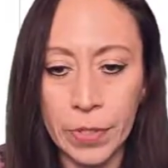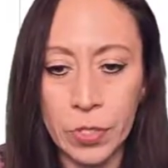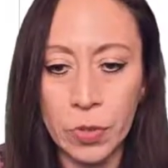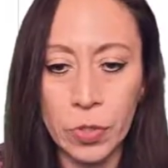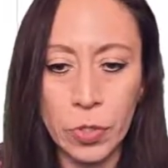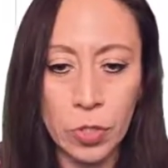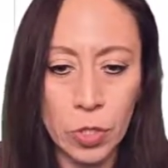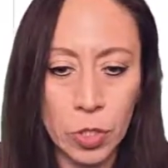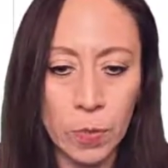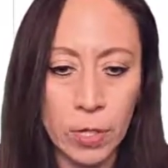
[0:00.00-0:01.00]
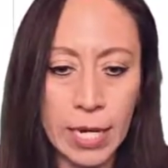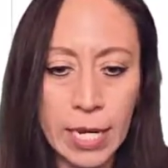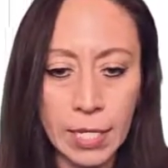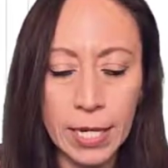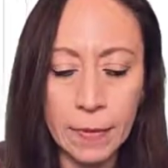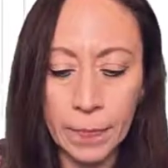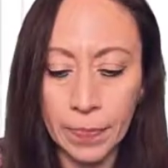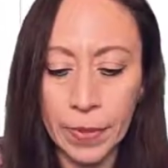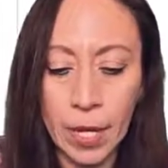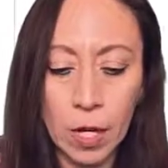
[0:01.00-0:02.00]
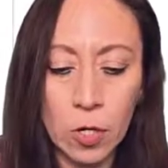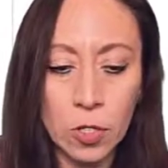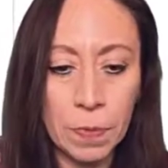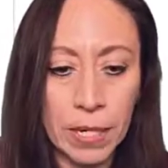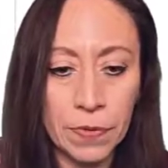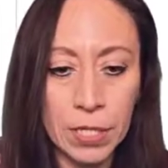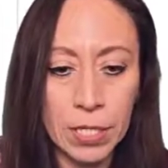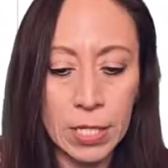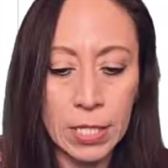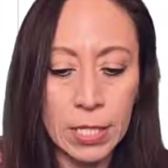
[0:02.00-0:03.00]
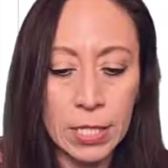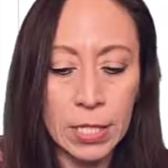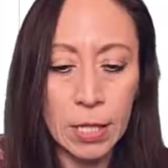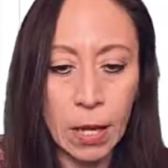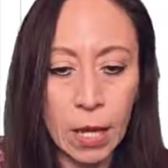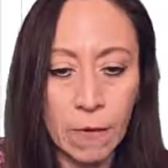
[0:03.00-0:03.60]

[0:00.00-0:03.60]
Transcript: So double click there, close parentheses